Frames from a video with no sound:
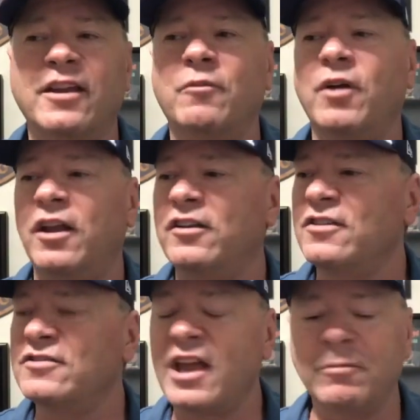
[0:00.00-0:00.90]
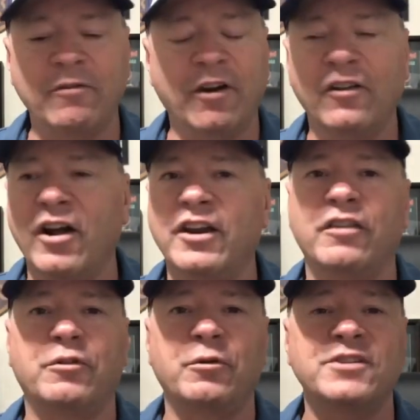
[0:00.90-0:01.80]
It didn't take me very long to
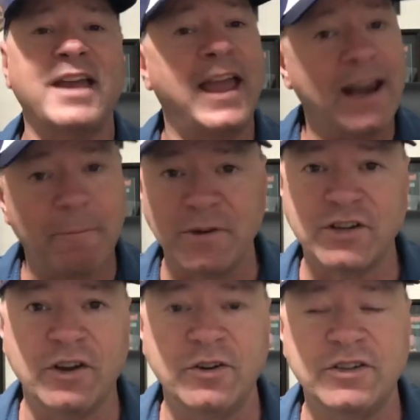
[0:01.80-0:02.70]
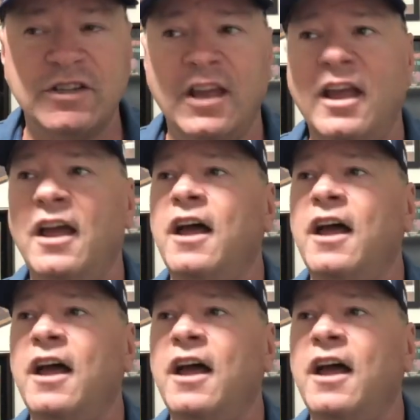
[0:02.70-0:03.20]
get through. It's 8 episodes.